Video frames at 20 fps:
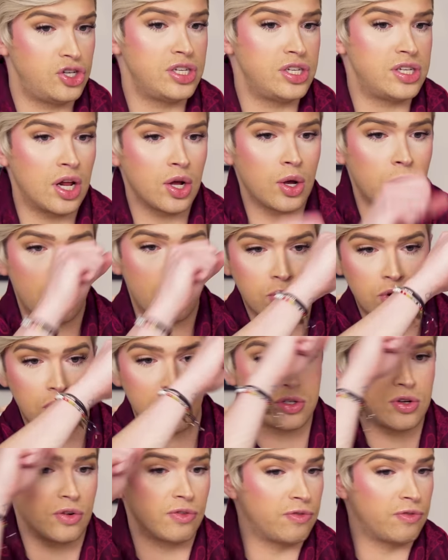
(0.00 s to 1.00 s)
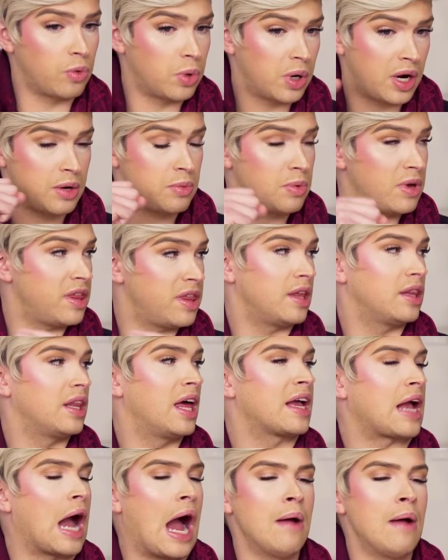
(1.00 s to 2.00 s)
She's not going across her forehead with it.
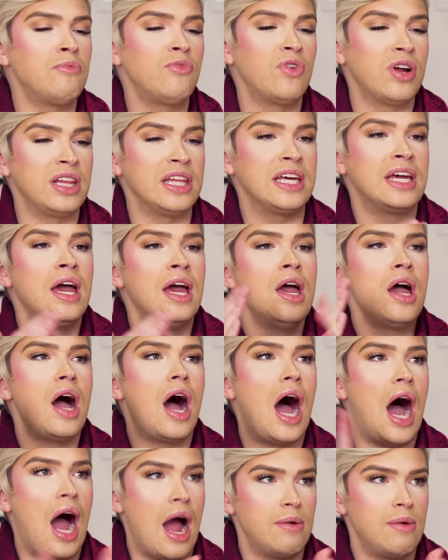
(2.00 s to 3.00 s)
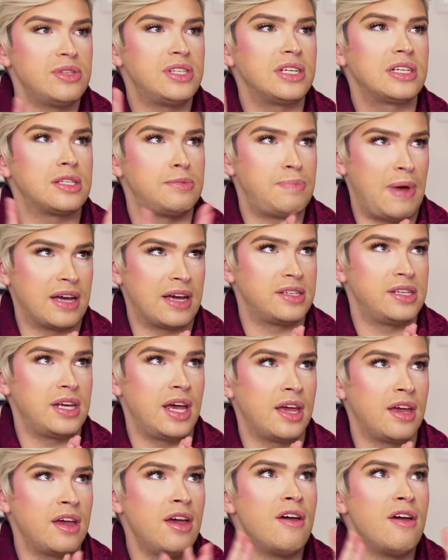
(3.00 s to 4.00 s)
Like I'm really, I was
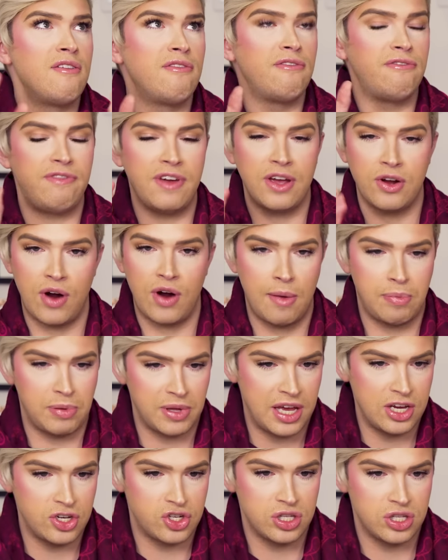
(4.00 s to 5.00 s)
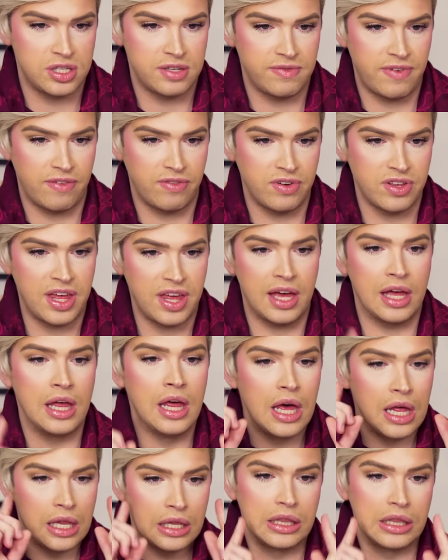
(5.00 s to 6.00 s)
expecting finger applications of everything,
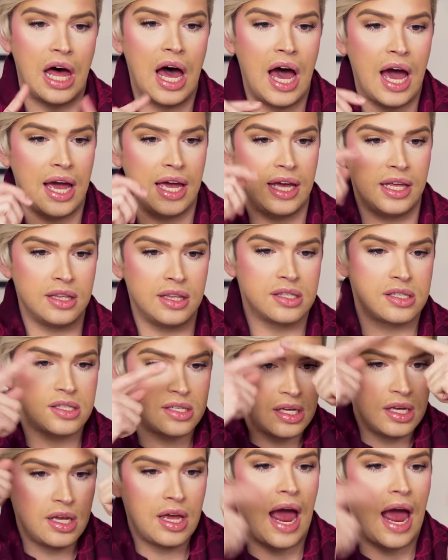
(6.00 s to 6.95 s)
lines,